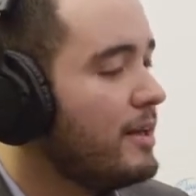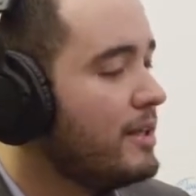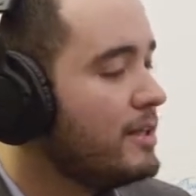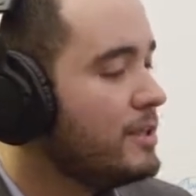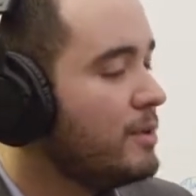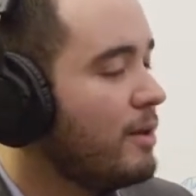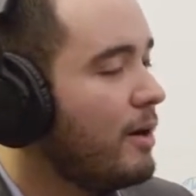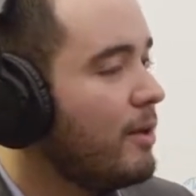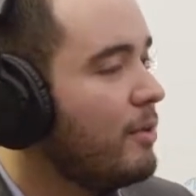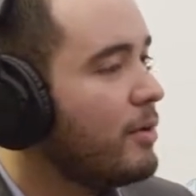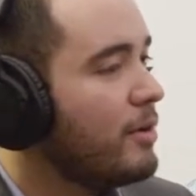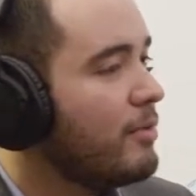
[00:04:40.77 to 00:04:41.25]

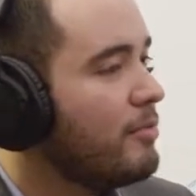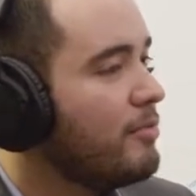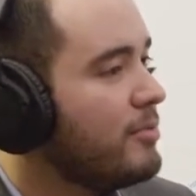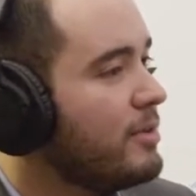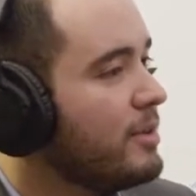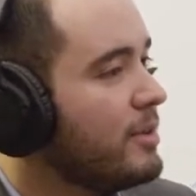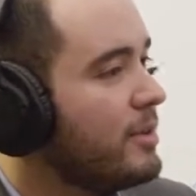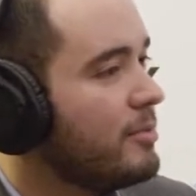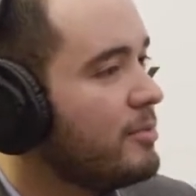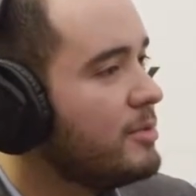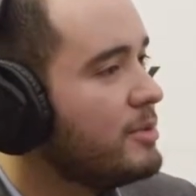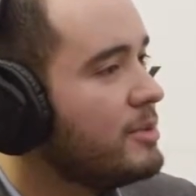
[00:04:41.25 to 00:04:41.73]
So I would
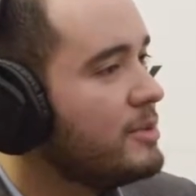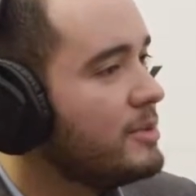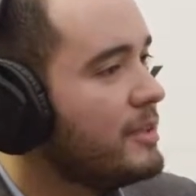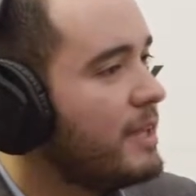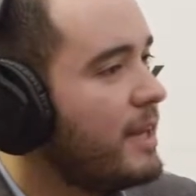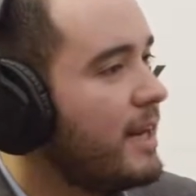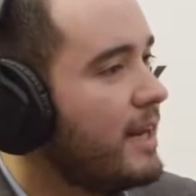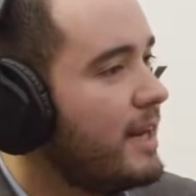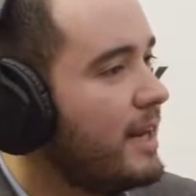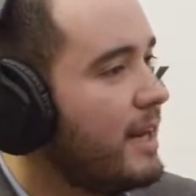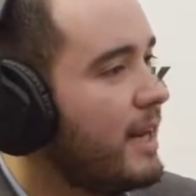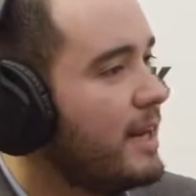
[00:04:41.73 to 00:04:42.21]
have, just
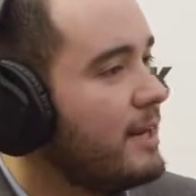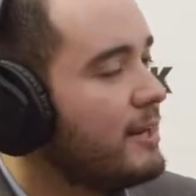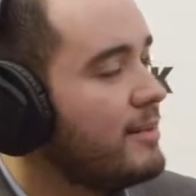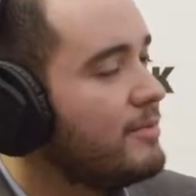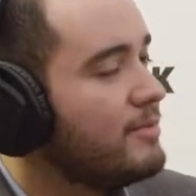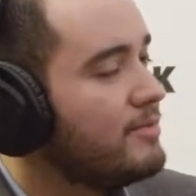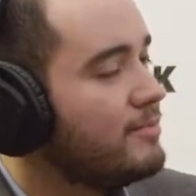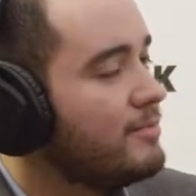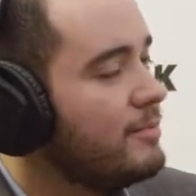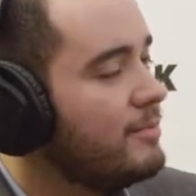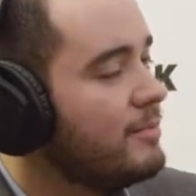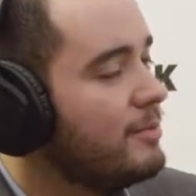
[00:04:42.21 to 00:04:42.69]
kind of
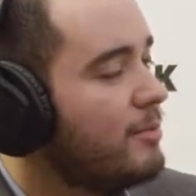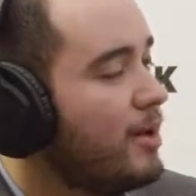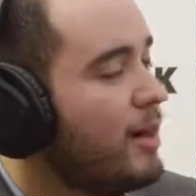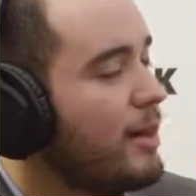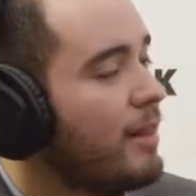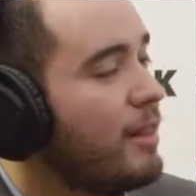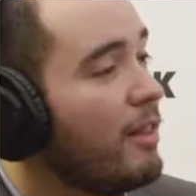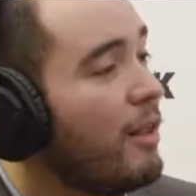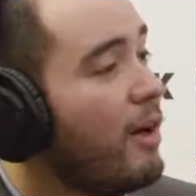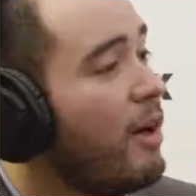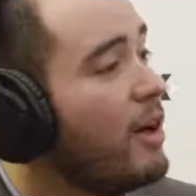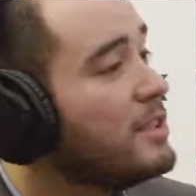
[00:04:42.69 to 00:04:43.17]
gotten
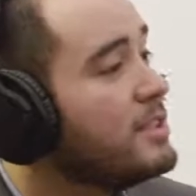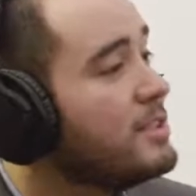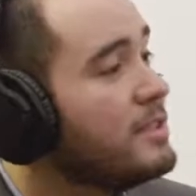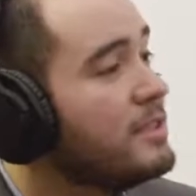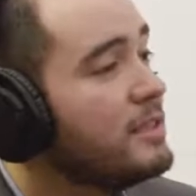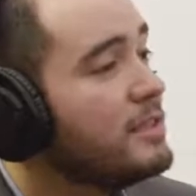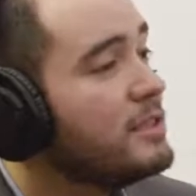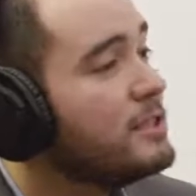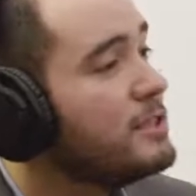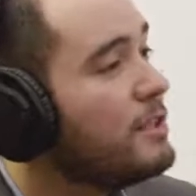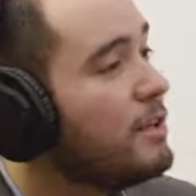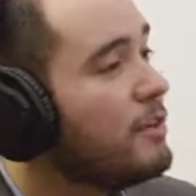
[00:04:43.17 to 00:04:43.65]
probably lost
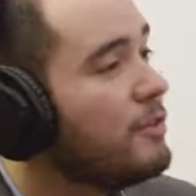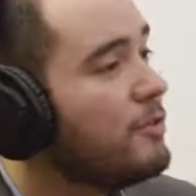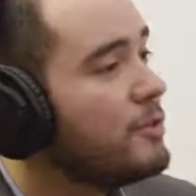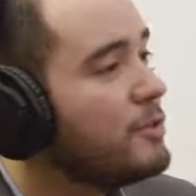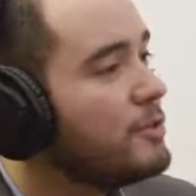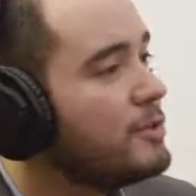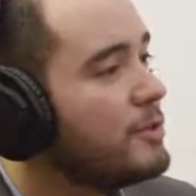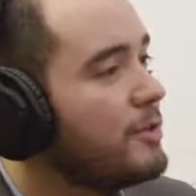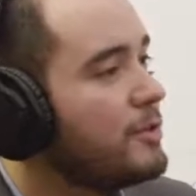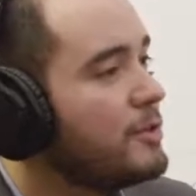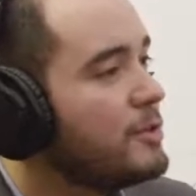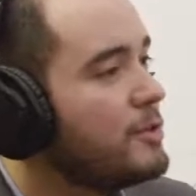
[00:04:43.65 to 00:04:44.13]
in the shuffle,
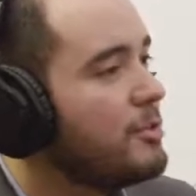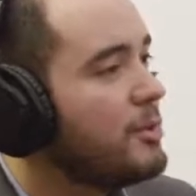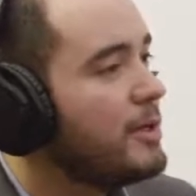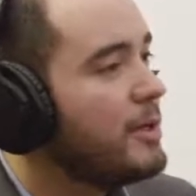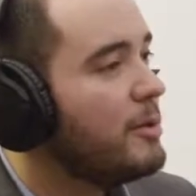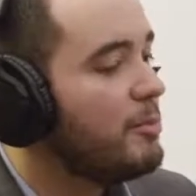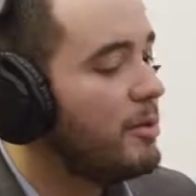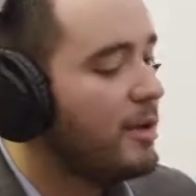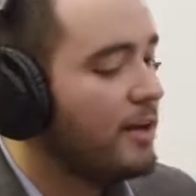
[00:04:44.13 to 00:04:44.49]
so to speak.